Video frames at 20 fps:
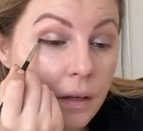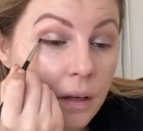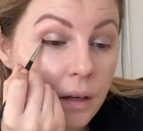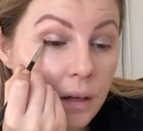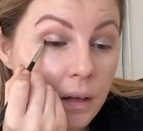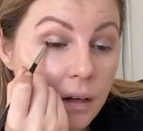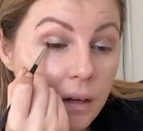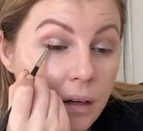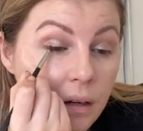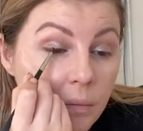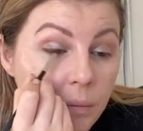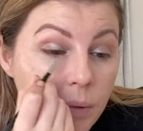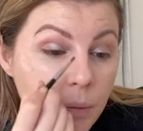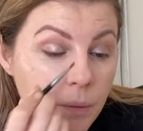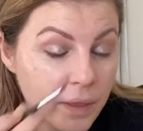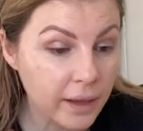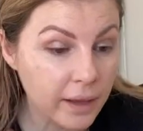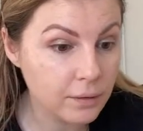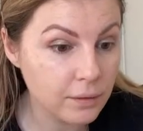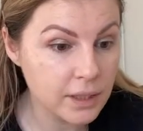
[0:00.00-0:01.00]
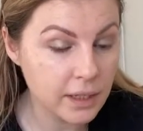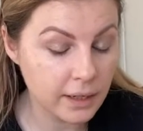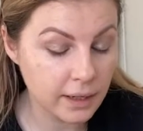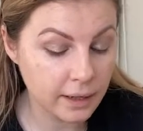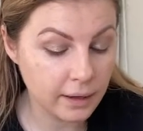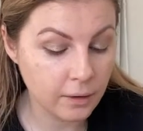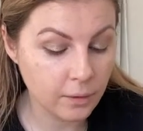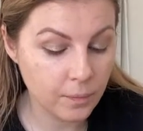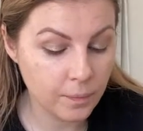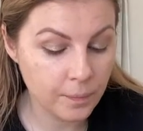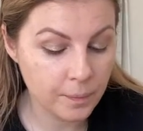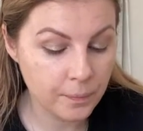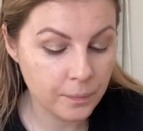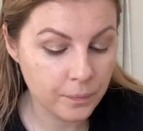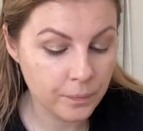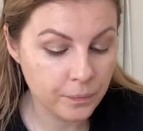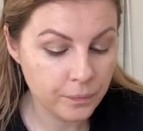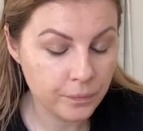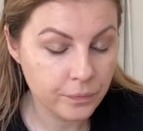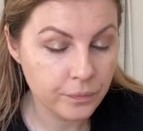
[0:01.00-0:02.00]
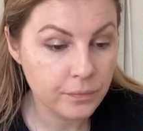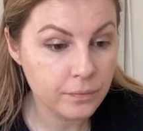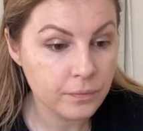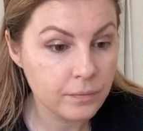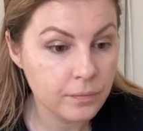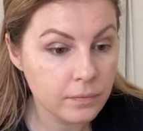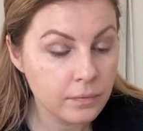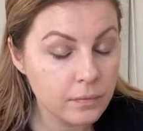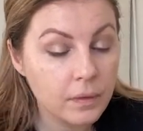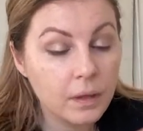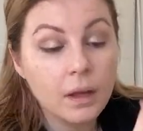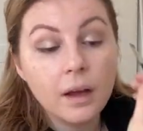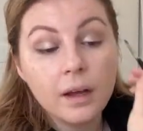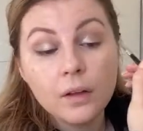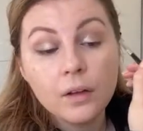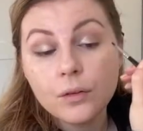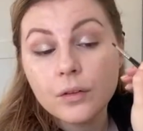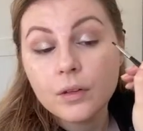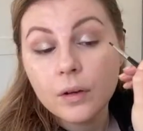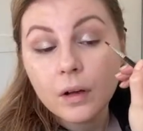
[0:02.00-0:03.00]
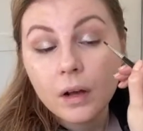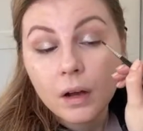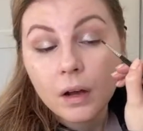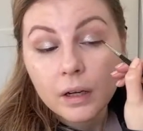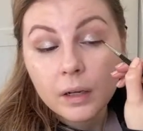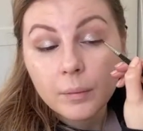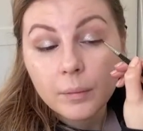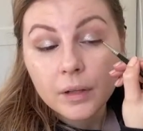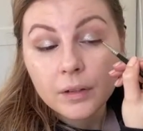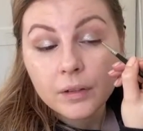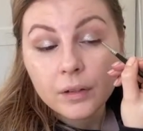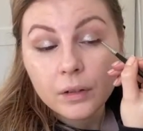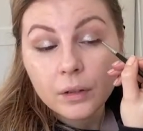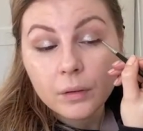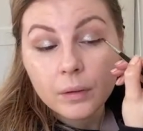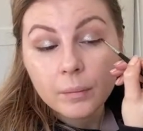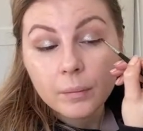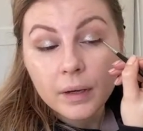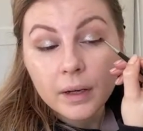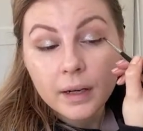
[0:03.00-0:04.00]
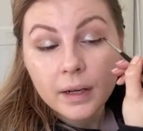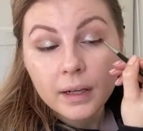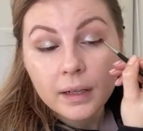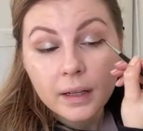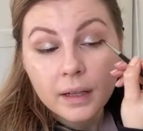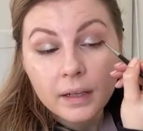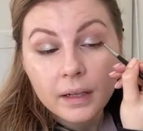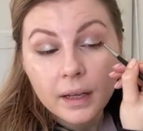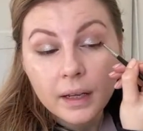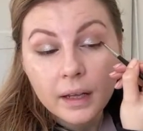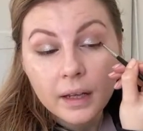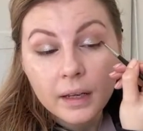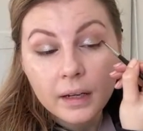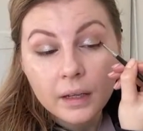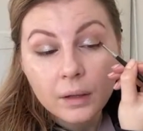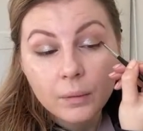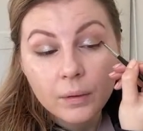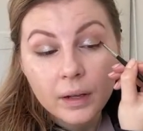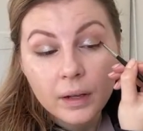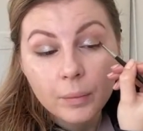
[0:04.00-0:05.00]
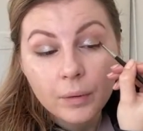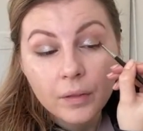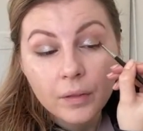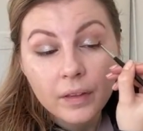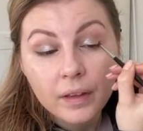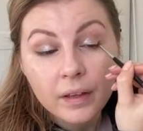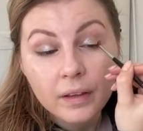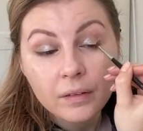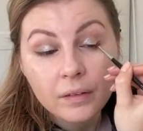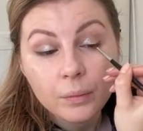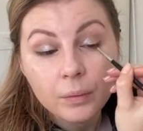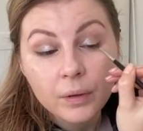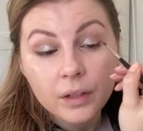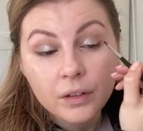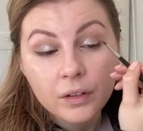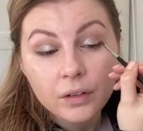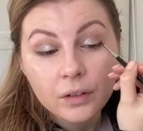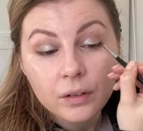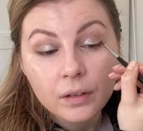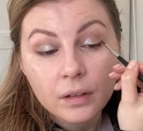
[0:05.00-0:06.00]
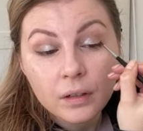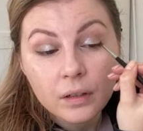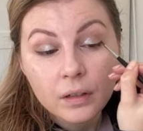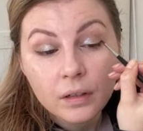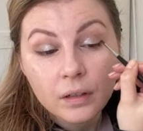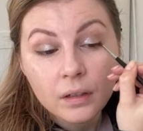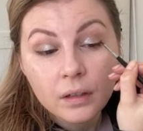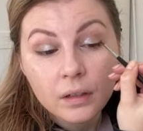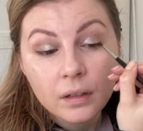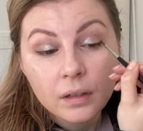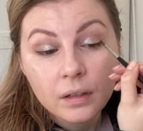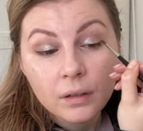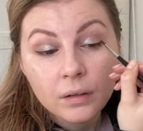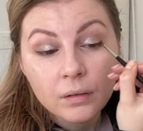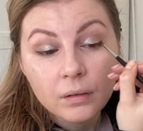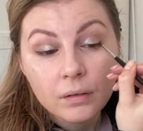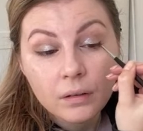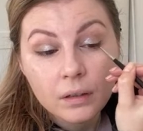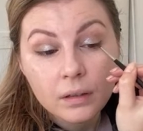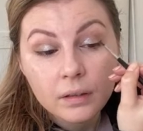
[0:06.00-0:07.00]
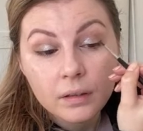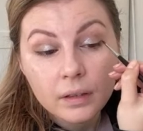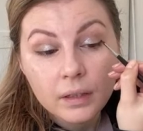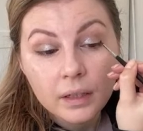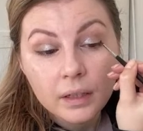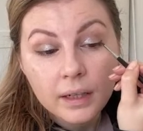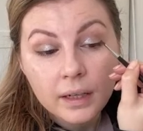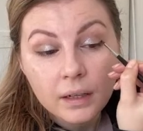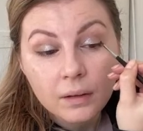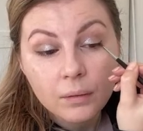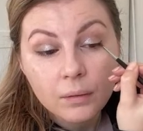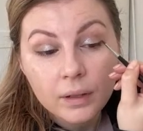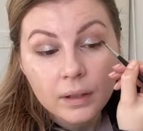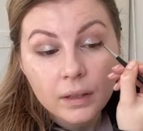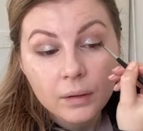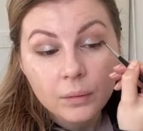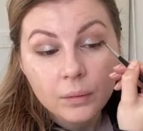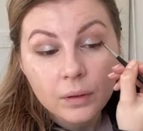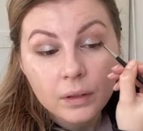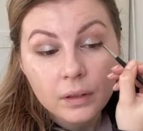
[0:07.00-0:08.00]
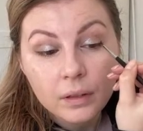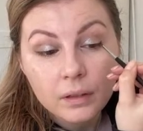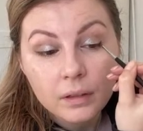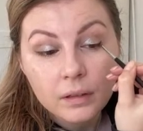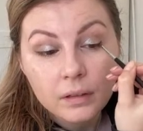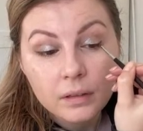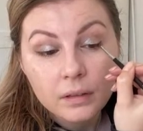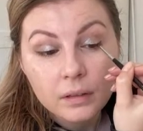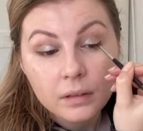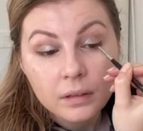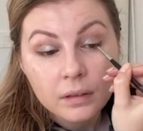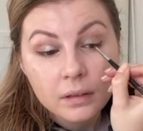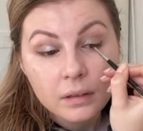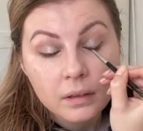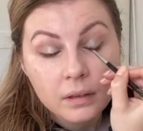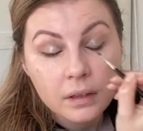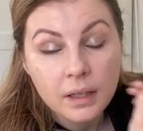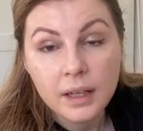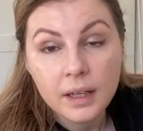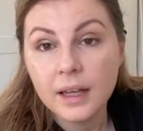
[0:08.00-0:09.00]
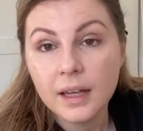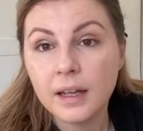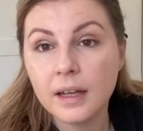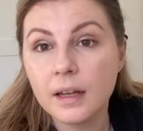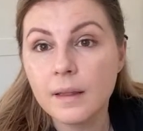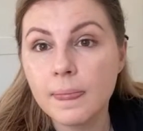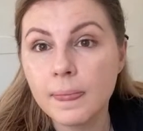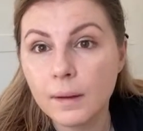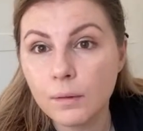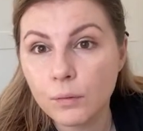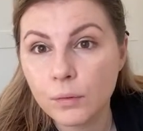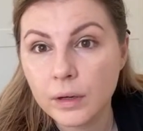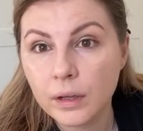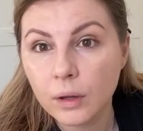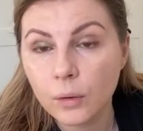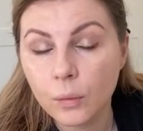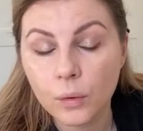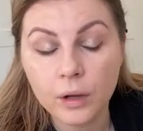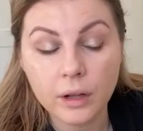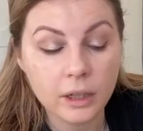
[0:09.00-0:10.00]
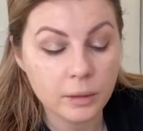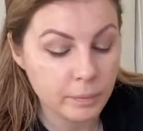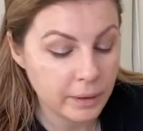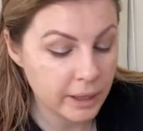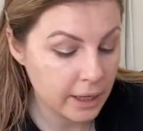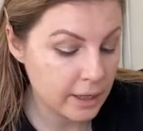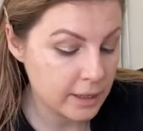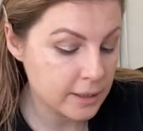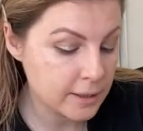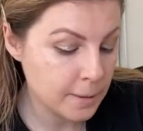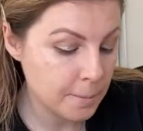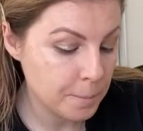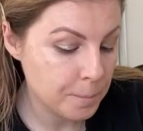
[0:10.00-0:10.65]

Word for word: I can't be without it now. I also can't imagine doing my eyeliner any way but this which we'll see how well it works in the real world because